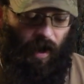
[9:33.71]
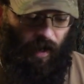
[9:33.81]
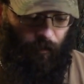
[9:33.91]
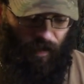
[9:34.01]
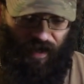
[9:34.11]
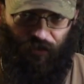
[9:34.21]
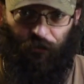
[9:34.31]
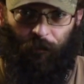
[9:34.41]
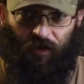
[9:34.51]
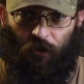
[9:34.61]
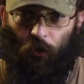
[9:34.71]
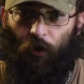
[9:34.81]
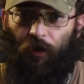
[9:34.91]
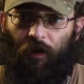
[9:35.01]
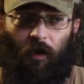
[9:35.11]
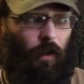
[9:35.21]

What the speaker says: I possibly could.